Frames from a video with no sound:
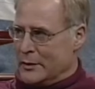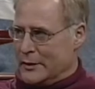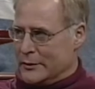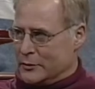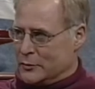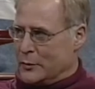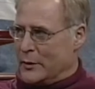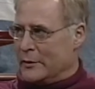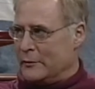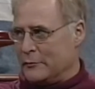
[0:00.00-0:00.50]
a
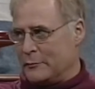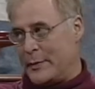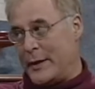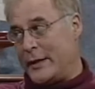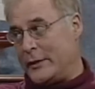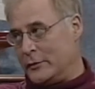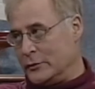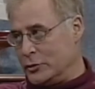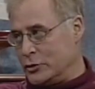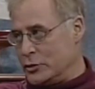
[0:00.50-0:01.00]
12
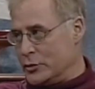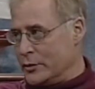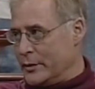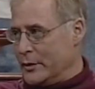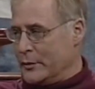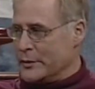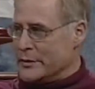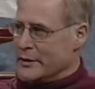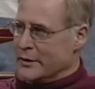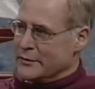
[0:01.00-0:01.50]
panel jury,
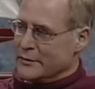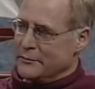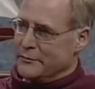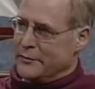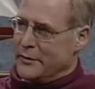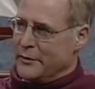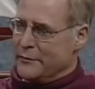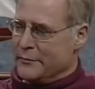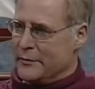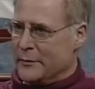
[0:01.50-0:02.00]
which has some
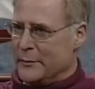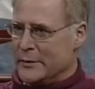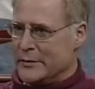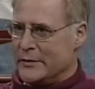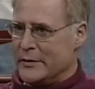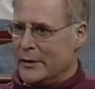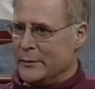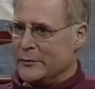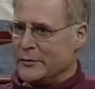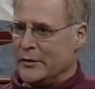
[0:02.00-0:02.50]
very famous
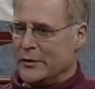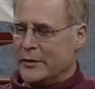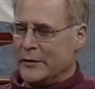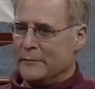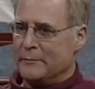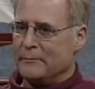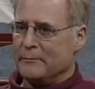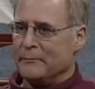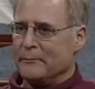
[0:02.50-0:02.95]
names on it.